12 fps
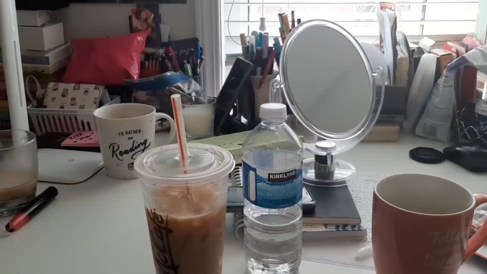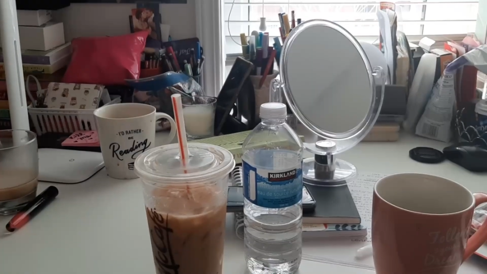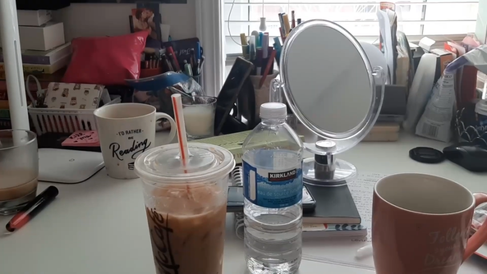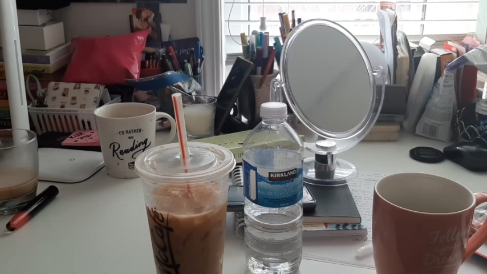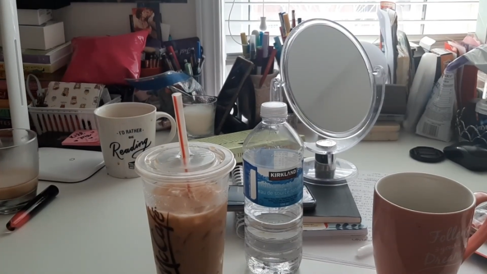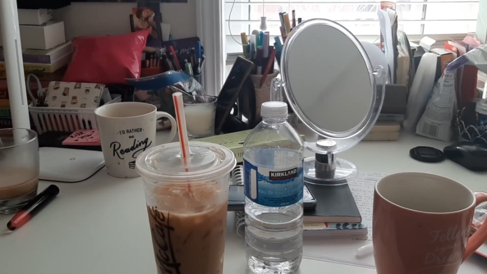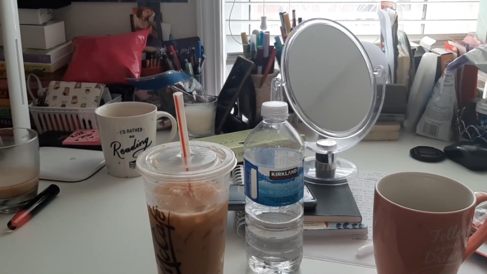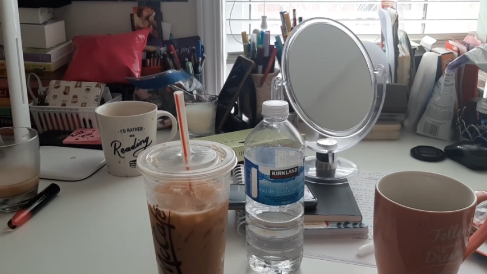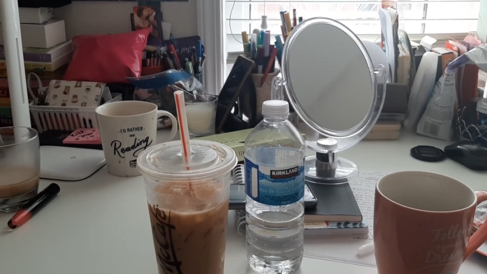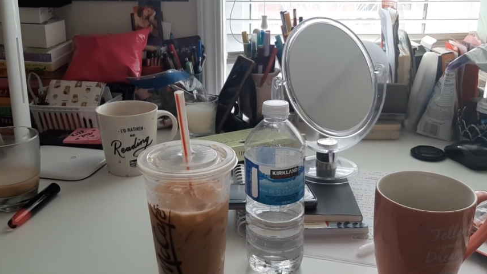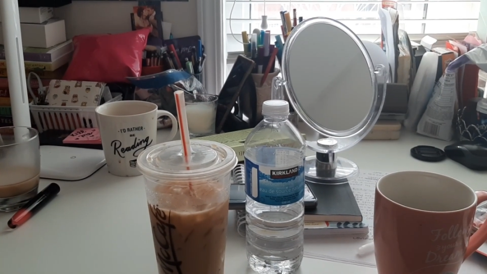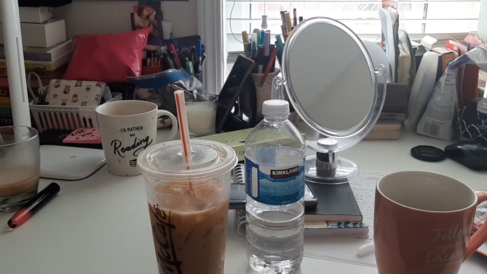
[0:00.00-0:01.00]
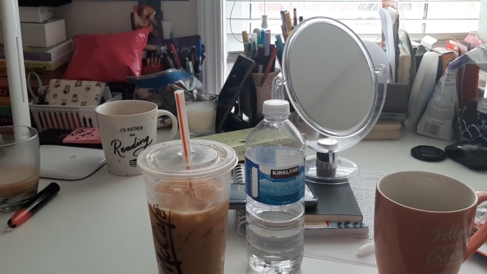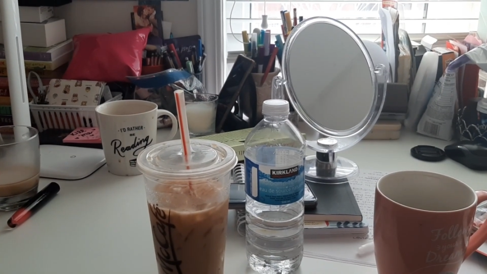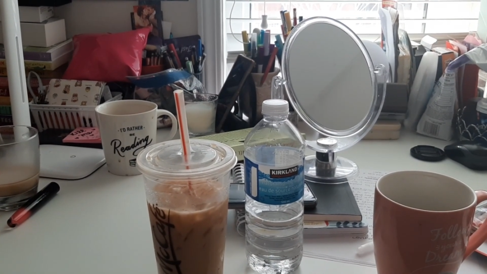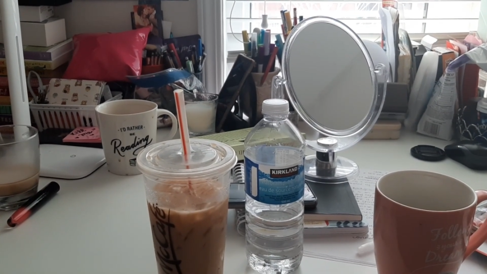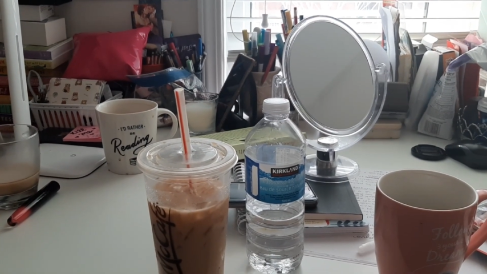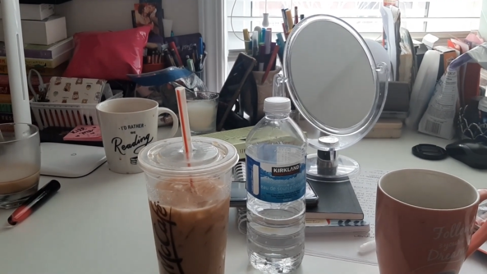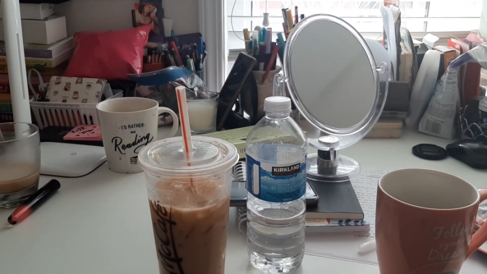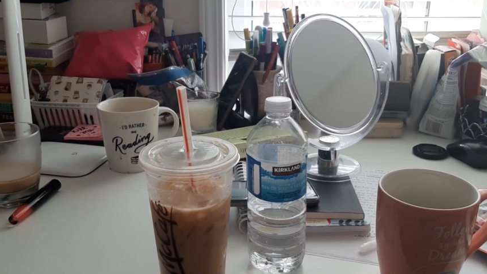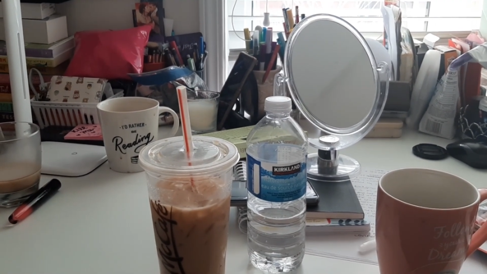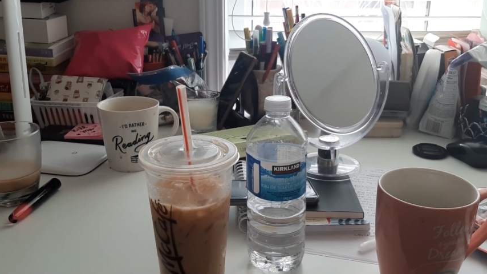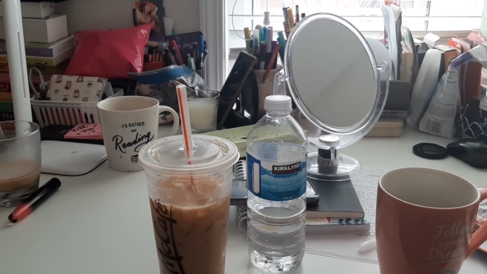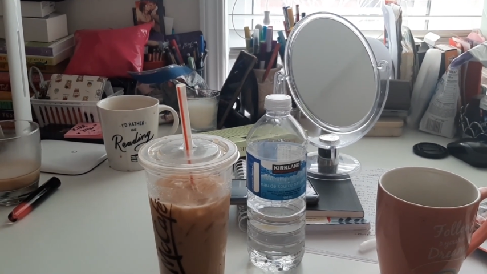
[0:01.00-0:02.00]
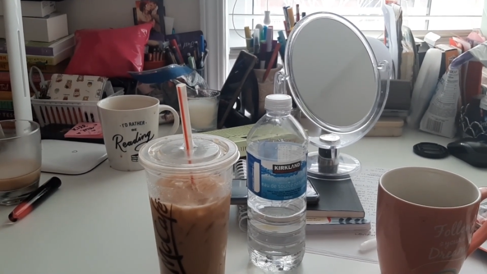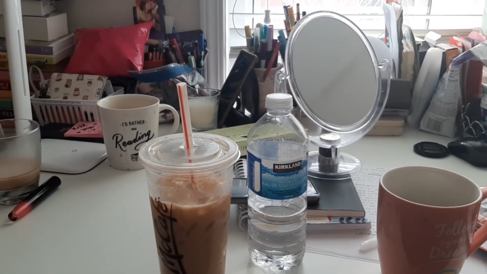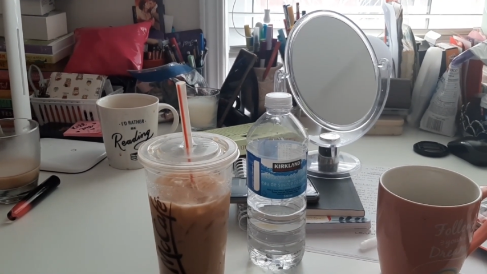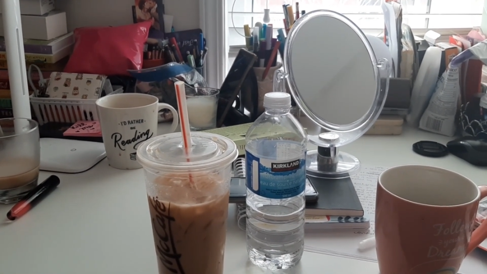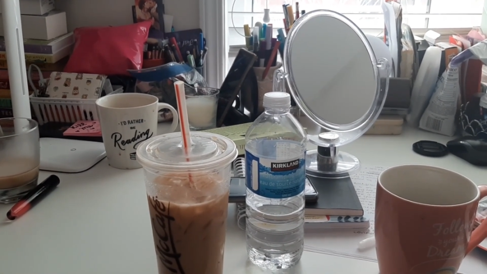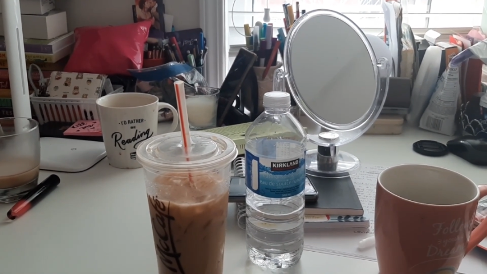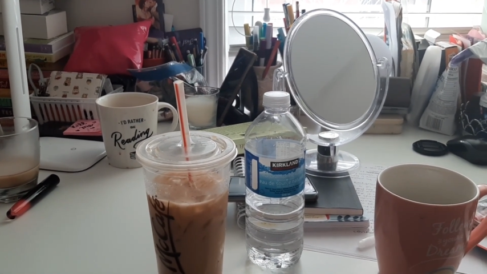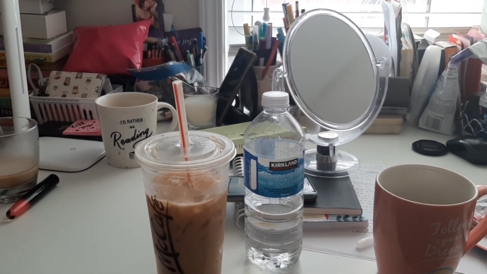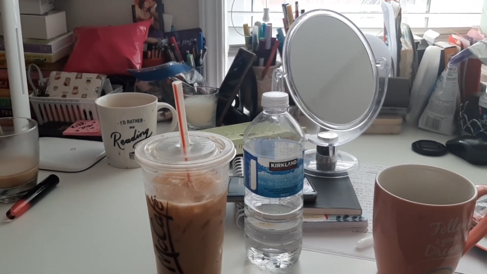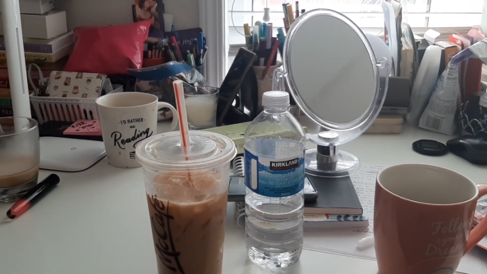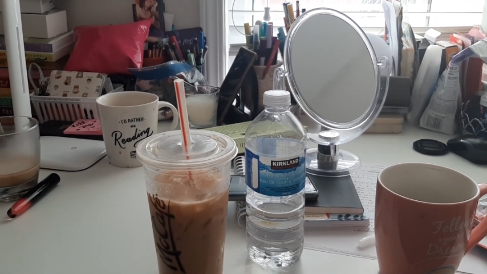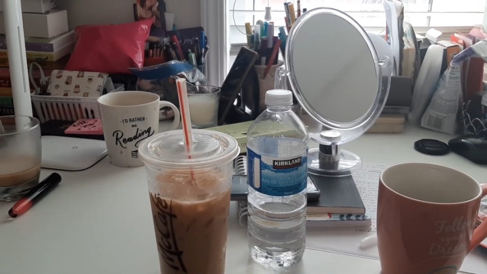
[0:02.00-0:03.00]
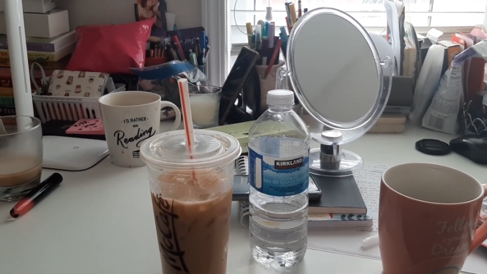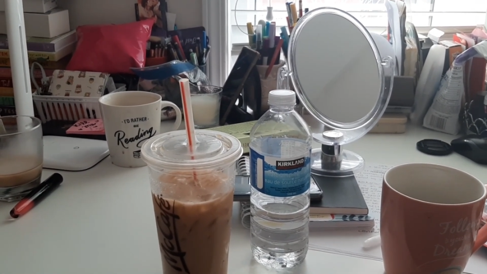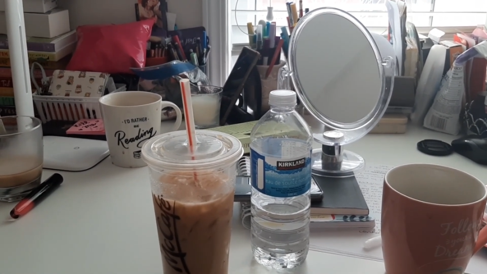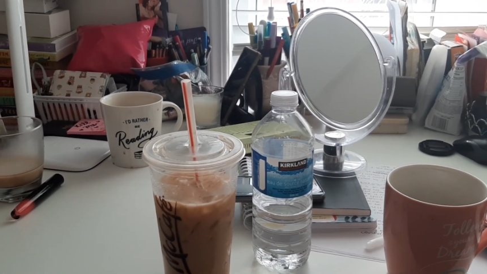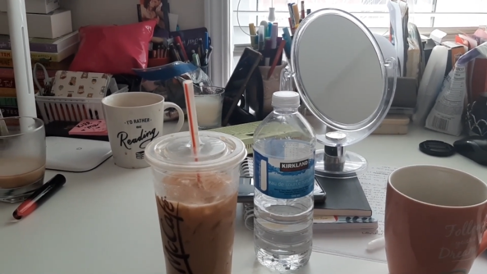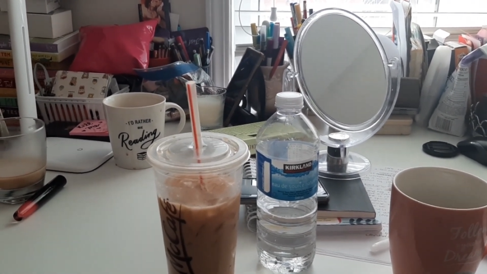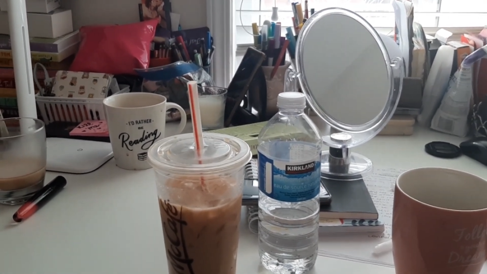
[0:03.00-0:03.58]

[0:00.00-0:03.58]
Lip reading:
Nobody's mouth can be seen.